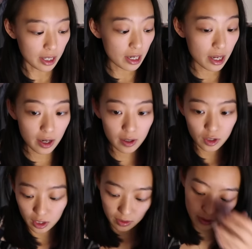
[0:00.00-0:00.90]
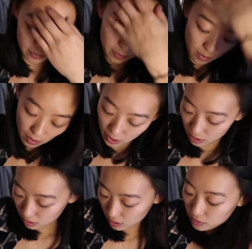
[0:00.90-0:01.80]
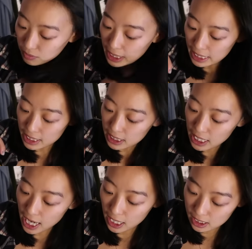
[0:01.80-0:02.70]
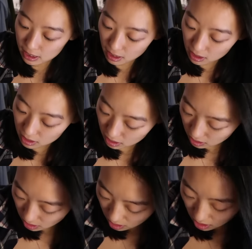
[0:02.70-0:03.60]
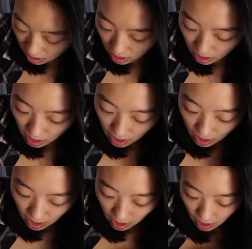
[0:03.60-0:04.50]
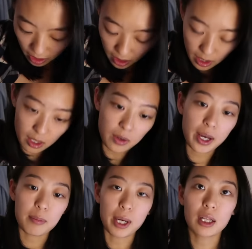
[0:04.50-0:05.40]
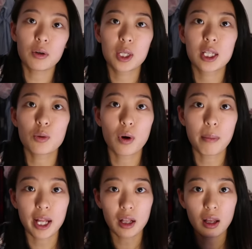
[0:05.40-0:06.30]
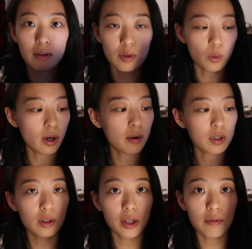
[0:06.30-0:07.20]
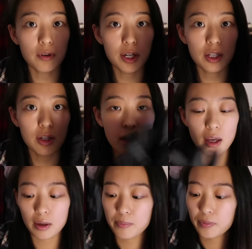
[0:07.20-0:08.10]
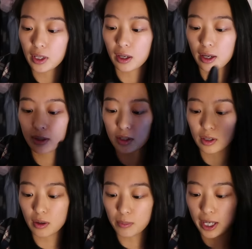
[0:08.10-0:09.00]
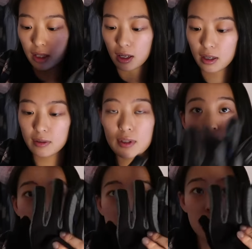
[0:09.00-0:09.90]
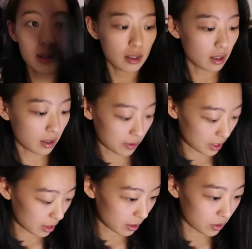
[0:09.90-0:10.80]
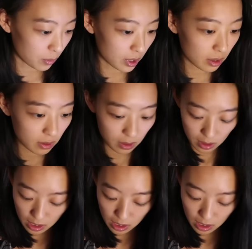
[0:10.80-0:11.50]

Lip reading: They're just for easy access. And then, oh, I have my, oh, this is where my gloves were. I was looking for these today. Okay, so my gloves are in there as well.